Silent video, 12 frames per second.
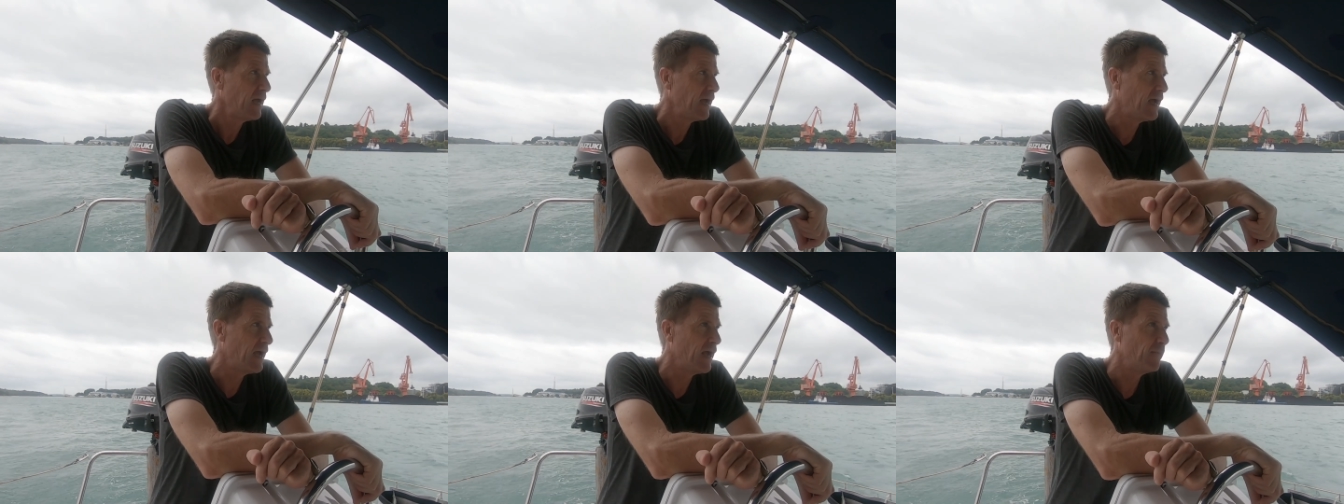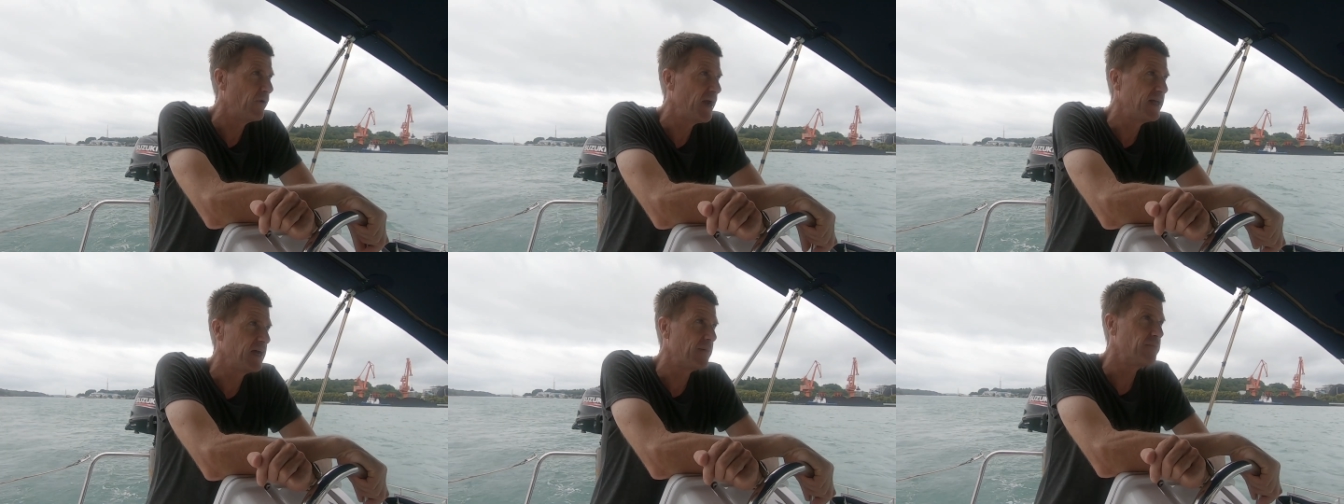and we're
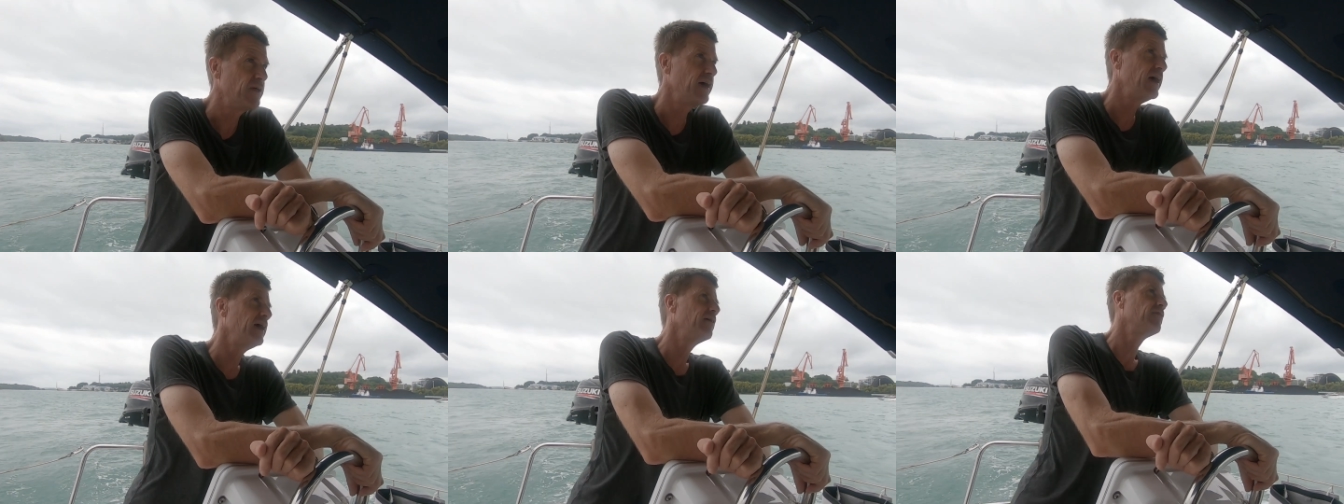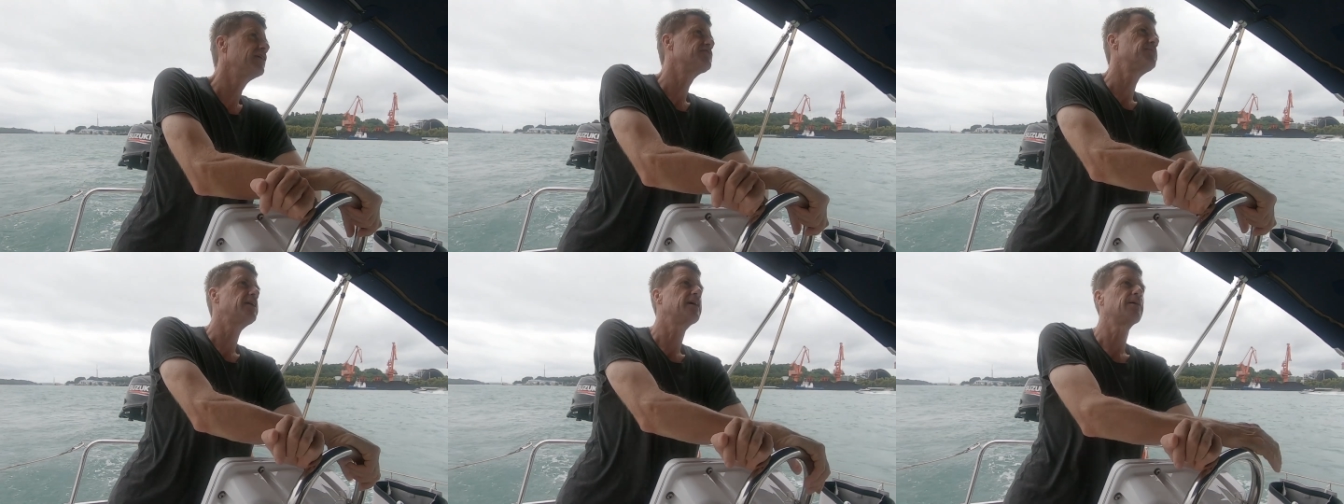heading up there. We're going to
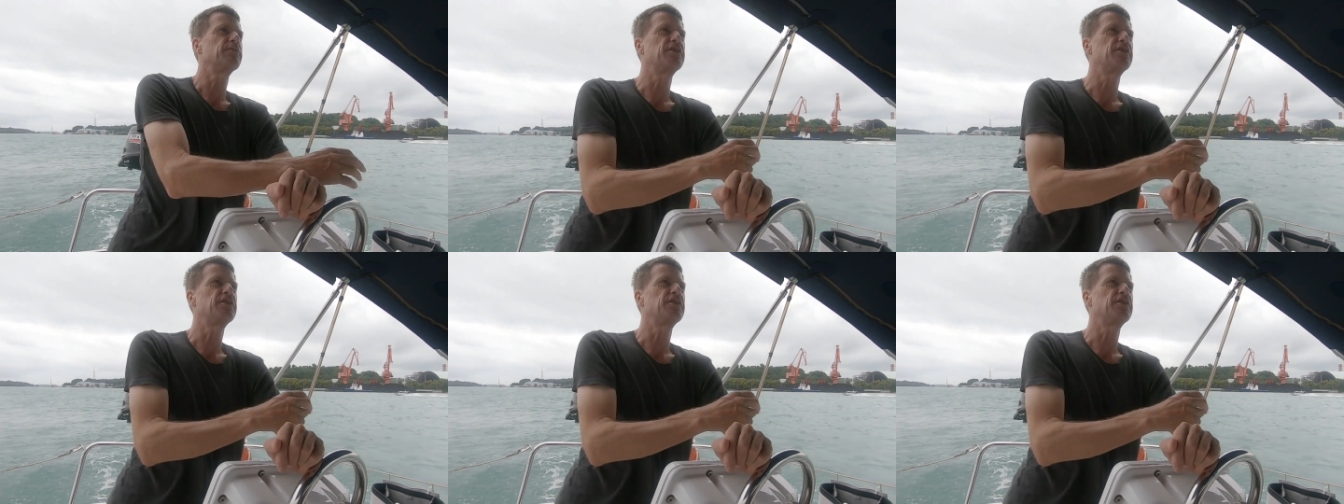spend a couple of